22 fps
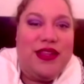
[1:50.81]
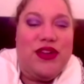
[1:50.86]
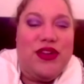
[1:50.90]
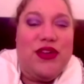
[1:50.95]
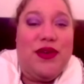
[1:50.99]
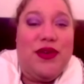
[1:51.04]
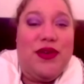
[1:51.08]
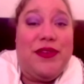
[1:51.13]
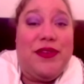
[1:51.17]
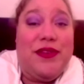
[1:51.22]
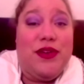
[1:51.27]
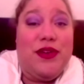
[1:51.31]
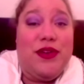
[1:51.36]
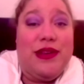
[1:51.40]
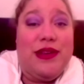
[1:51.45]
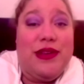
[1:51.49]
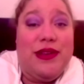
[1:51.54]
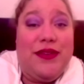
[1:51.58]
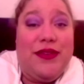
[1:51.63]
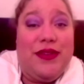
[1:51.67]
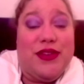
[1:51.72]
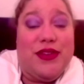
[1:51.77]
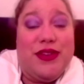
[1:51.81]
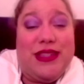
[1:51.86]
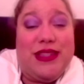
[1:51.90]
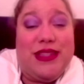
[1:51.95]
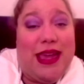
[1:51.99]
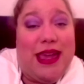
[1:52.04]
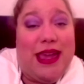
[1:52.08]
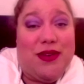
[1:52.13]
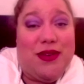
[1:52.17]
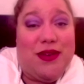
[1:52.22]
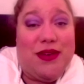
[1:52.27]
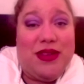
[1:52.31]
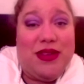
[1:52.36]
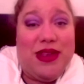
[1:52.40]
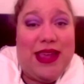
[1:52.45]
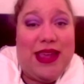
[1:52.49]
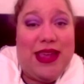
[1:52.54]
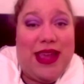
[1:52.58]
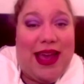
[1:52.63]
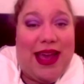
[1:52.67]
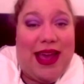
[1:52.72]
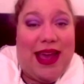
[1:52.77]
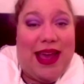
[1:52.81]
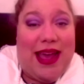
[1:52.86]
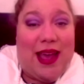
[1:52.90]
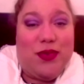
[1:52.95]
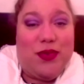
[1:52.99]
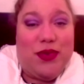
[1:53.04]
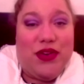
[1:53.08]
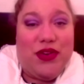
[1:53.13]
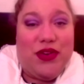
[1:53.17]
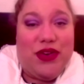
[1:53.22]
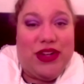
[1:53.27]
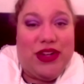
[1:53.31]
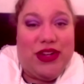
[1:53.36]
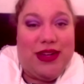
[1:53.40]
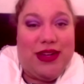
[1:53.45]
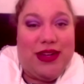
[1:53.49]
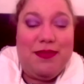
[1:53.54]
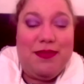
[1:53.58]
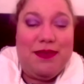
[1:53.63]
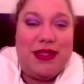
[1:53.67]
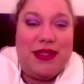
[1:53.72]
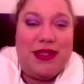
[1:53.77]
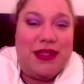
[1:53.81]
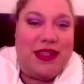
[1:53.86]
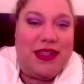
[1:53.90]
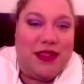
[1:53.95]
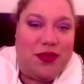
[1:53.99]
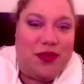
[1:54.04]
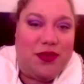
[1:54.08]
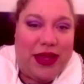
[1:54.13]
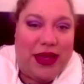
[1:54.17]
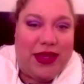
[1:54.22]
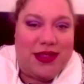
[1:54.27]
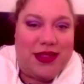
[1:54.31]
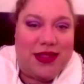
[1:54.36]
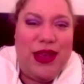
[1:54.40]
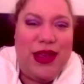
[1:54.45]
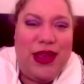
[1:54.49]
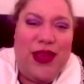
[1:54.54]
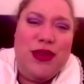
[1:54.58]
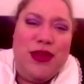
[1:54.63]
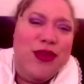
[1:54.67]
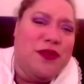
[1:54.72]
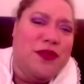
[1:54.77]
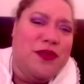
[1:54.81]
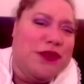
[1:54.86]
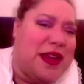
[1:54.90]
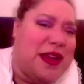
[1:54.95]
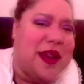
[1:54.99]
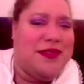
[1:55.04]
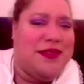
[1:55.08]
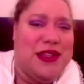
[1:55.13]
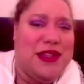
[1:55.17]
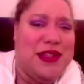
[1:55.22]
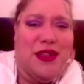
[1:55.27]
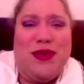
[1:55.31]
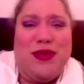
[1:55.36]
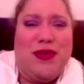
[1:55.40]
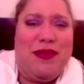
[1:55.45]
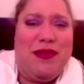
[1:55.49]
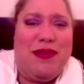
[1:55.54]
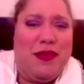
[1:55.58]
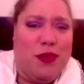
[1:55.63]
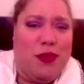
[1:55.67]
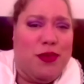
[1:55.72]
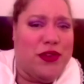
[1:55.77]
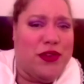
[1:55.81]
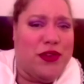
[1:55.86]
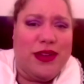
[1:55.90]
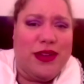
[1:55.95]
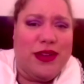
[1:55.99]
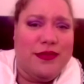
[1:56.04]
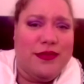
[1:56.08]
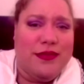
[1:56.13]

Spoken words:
know, if your state only has abortion up to 6 weeks, you effectively don't have abortion.